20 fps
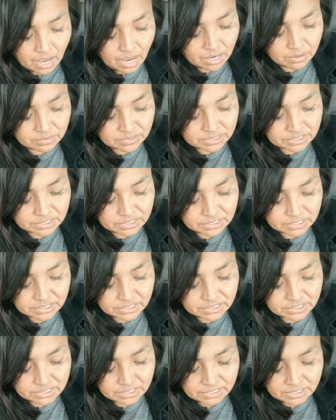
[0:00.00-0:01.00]
I was
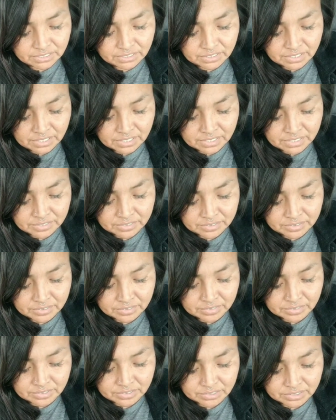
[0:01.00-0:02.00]
16 then,
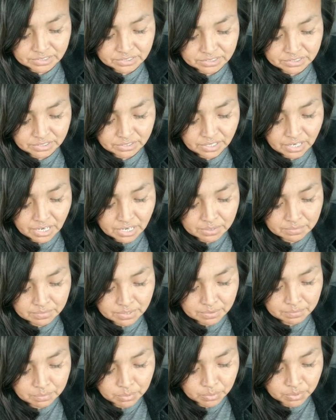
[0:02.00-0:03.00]
still had
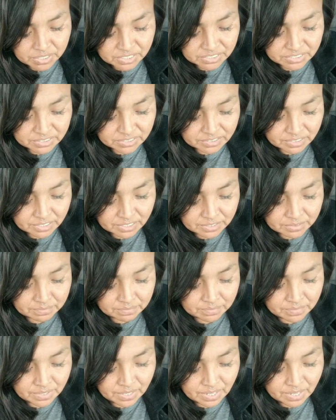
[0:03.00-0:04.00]
my boyish
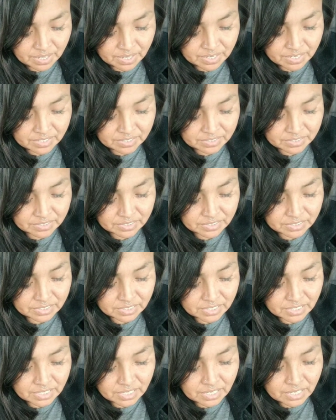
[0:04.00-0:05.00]
name, and
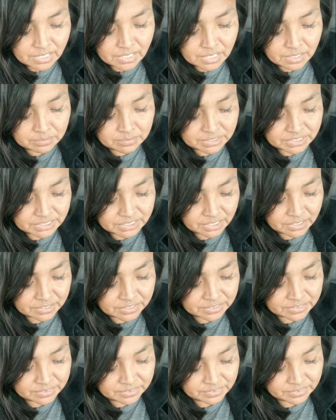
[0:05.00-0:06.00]
let me tell
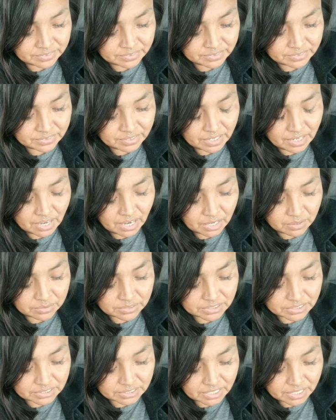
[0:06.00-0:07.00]
you, I
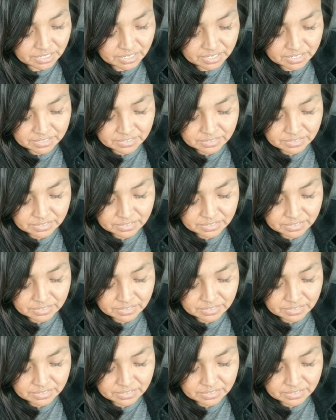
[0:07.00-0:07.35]
was scared.